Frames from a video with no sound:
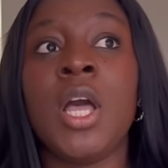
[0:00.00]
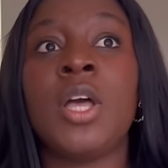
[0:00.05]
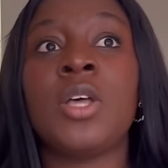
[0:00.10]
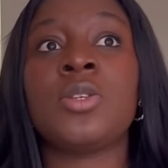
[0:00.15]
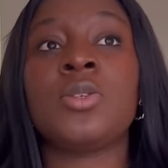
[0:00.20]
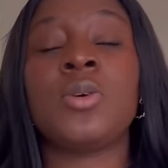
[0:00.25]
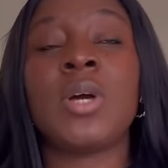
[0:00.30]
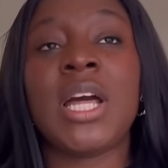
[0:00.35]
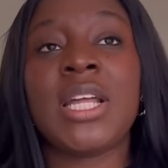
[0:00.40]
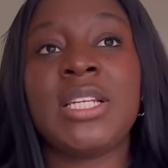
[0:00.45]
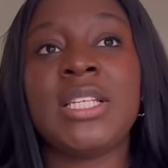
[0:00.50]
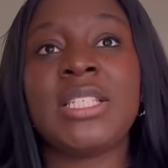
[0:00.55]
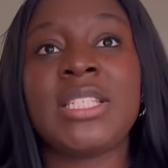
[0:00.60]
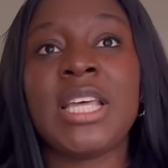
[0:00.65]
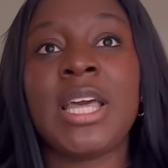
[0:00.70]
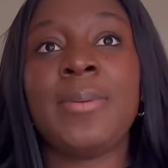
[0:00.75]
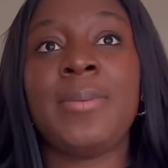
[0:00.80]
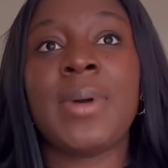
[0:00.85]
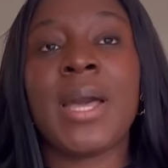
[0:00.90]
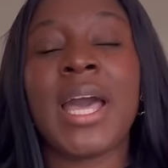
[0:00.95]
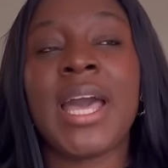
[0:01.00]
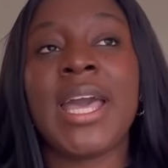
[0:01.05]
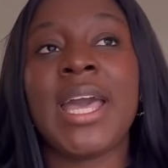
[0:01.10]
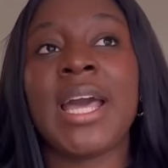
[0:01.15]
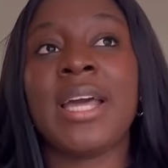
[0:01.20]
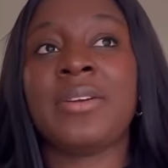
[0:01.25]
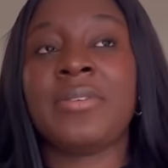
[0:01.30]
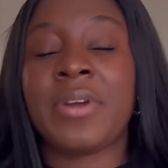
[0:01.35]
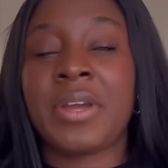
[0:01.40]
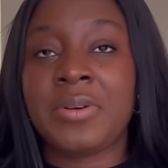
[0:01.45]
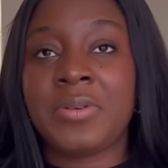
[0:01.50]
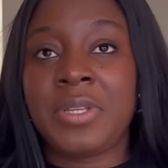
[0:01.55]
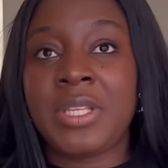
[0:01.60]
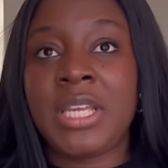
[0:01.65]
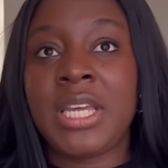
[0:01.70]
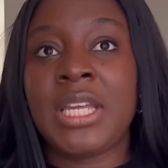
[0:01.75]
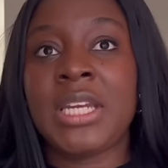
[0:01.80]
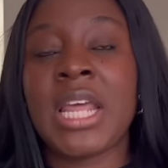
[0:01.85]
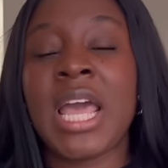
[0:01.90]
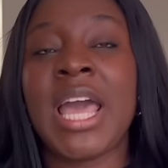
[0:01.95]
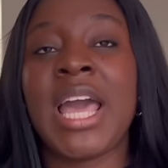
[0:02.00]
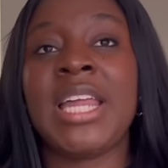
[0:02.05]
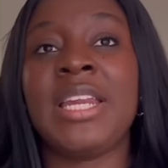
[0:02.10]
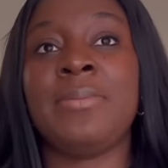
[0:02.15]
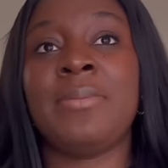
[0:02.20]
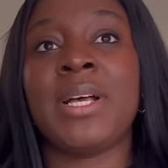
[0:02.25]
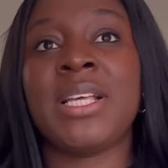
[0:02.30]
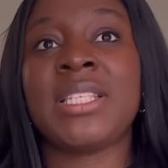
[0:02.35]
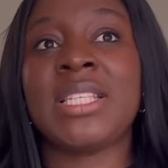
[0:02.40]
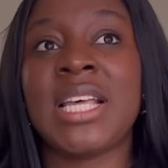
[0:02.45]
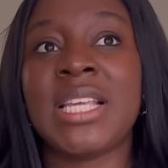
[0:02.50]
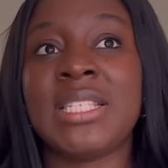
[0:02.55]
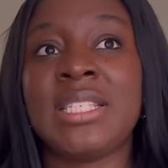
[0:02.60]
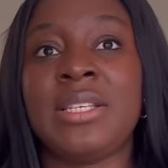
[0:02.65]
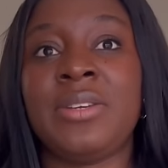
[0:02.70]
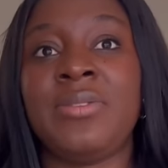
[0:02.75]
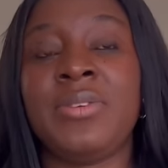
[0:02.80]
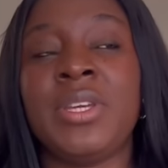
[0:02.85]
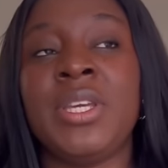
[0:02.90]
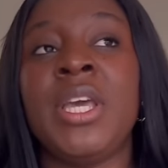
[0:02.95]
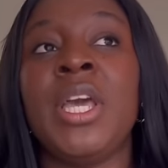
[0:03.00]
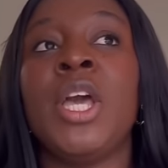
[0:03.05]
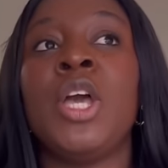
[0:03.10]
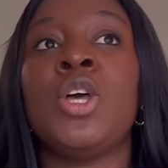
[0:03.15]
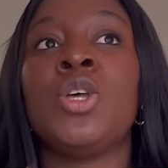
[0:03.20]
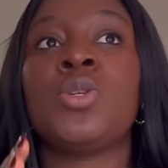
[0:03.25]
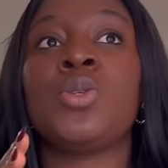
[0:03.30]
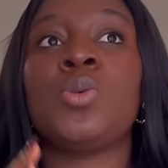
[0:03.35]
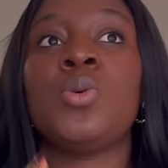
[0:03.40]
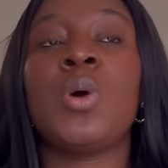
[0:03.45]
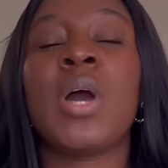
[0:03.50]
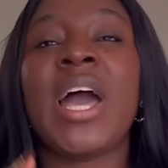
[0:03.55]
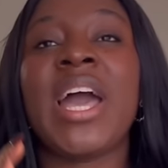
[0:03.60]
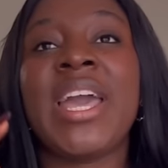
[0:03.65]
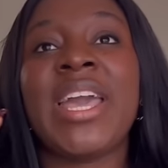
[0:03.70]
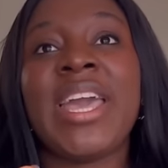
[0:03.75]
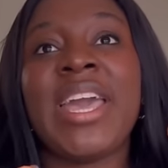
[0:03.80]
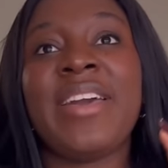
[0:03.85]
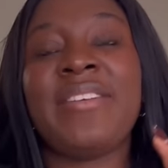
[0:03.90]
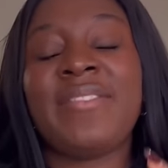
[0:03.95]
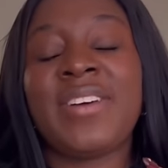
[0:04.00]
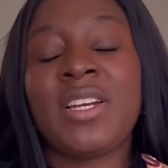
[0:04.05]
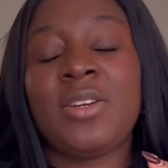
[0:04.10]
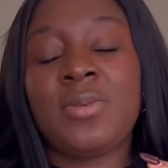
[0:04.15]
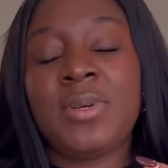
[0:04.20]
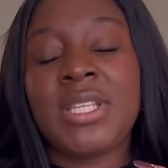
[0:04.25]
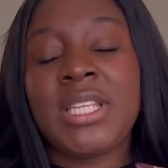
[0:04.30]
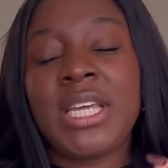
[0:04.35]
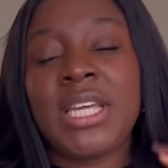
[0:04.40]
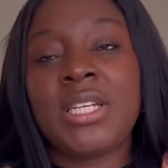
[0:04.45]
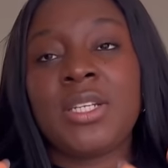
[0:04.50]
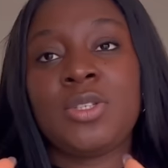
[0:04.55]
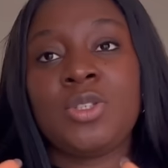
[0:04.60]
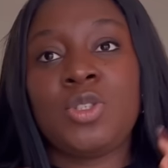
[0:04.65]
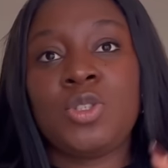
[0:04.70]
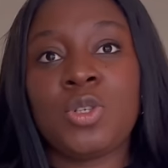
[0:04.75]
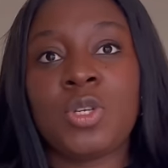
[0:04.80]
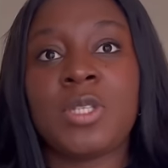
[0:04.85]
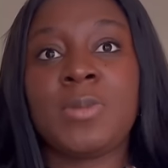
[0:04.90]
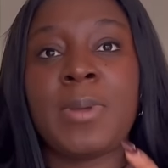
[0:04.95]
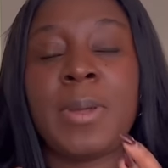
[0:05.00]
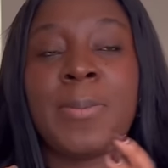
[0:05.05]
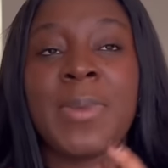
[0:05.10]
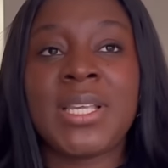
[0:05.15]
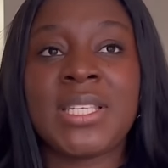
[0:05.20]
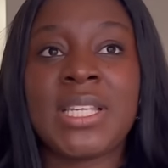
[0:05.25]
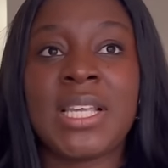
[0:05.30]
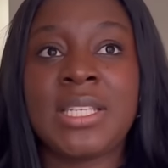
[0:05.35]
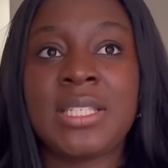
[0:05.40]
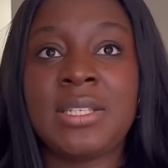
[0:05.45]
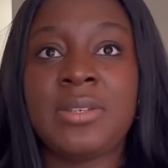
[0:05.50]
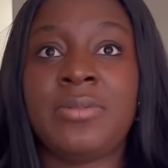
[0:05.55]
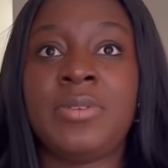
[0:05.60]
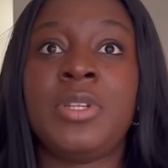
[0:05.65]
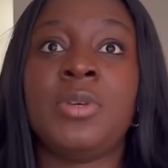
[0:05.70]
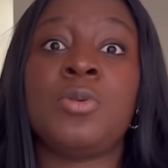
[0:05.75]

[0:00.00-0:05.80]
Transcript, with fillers: So at this time, I had graduated, I had a master's degree, so I evaluated just my master's degree.